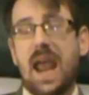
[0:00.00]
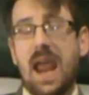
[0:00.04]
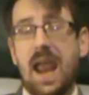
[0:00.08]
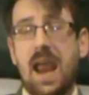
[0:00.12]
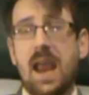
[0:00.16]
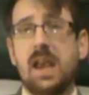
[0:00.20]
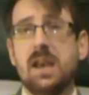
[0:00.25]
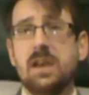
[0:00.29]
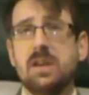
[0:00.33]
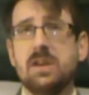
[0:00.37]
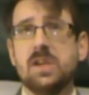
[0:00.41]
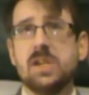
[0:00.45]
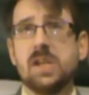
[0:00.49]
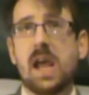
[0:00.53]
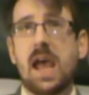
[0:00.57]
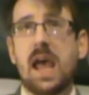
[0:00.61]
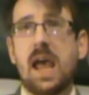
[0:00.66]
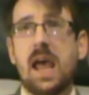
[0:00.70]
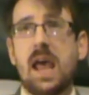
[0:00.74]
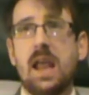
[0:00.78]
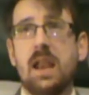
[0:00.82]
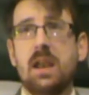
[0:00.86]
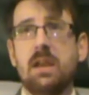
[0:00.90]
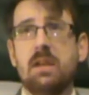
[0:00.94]
end
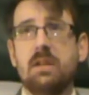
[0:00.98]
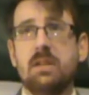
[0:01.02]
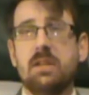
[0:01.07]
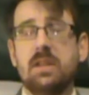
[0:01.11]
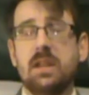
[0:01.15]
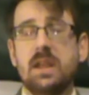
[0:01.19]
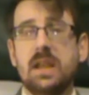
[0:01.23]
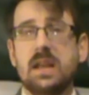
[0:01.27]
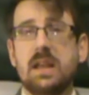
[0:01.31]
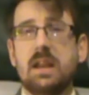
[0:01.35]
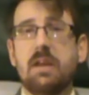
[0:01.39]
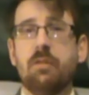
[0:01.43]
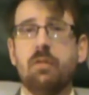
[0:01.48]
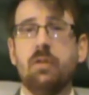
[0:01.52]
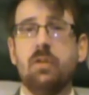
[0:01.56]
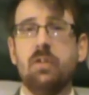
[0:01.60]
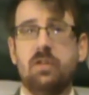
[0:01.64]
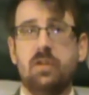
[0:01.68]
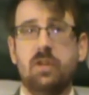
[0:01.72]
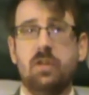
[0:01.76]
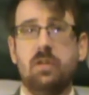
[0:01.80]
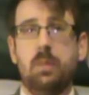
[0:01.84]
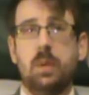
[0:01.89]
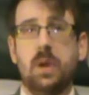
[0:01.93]
and the
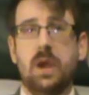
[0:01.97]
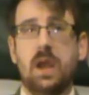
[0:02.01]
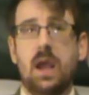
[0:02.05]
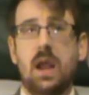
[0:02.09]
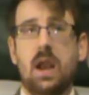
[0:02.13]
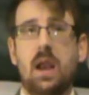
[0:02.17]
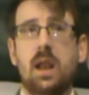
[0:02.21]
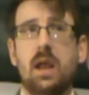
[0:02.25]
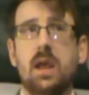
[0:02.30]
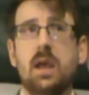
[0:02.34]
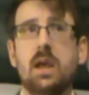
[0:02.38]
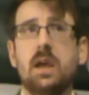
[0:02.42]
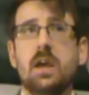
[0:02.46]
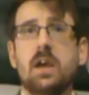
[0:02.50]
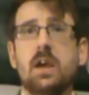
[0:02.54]
differences begin.